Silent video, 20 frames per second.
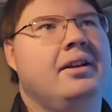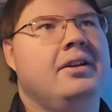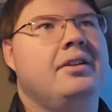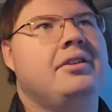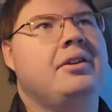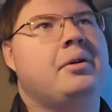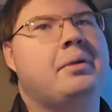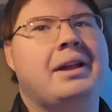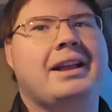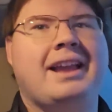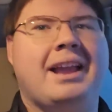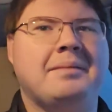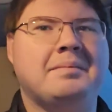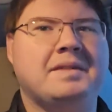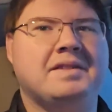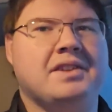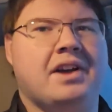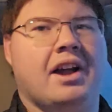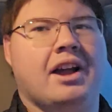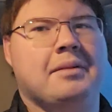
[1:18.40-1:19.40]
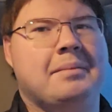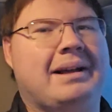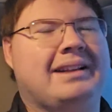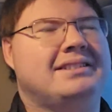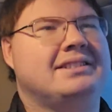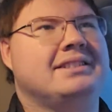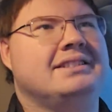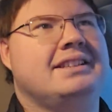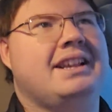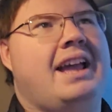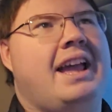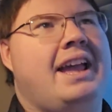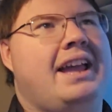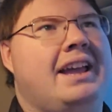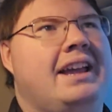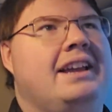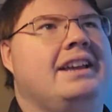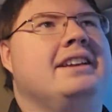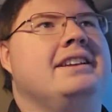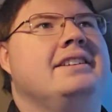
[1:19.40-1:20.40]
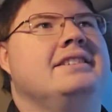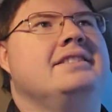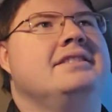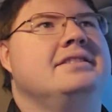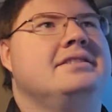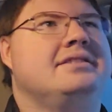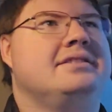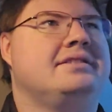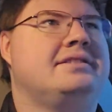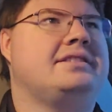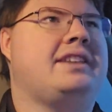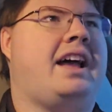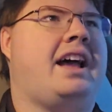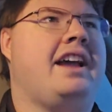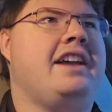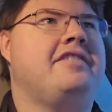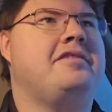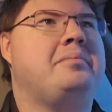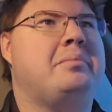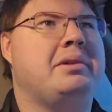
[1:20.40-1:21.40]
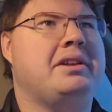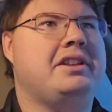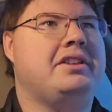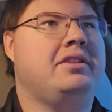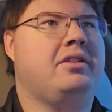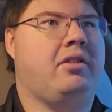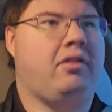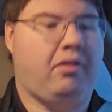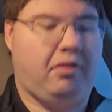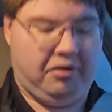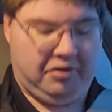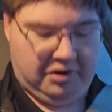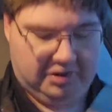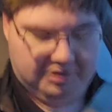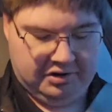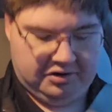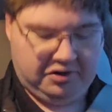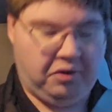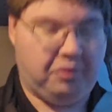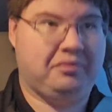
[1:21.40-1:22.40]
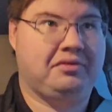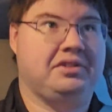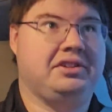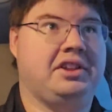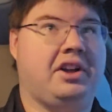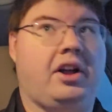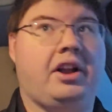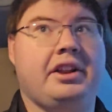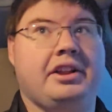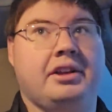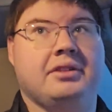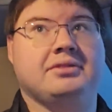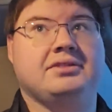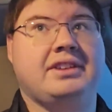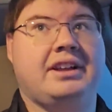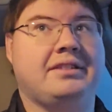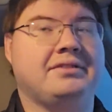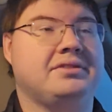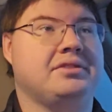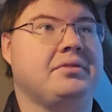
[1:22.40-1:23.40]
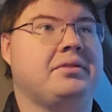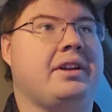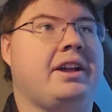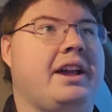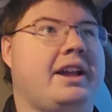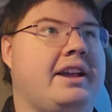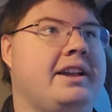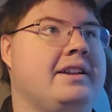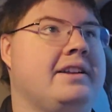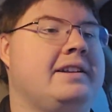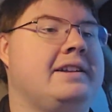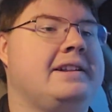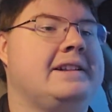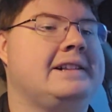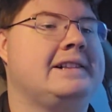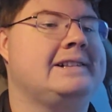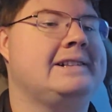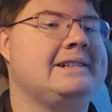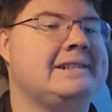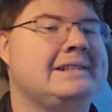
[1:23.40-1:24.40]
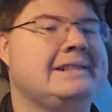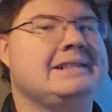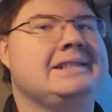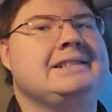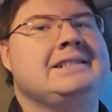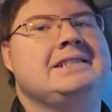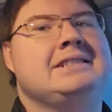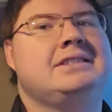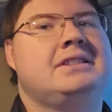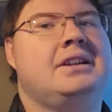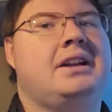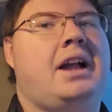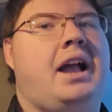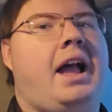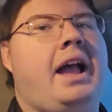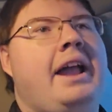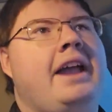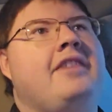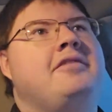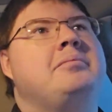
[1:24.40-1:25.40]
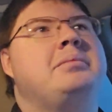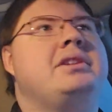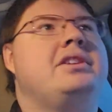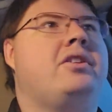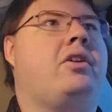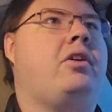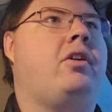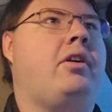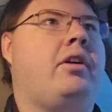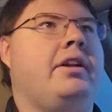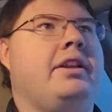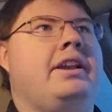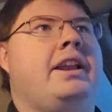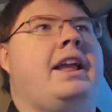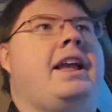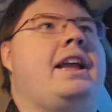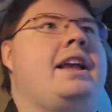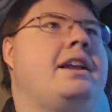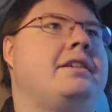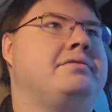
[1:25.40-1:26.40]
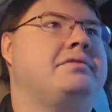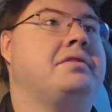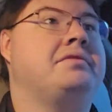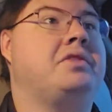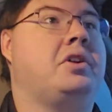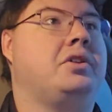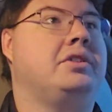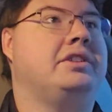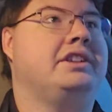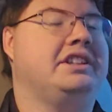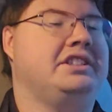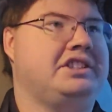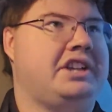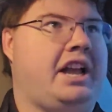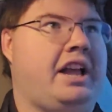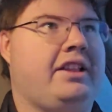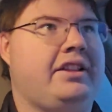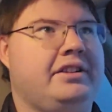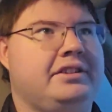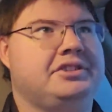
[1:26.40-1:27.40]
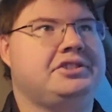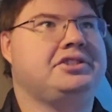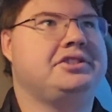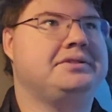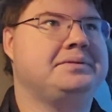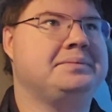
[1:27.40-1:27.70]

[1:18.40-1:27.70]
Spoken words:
Now, what I came to talk about today is I've been on, and hopefully the audio sounds okay, I have been on a Vivaldi challenge.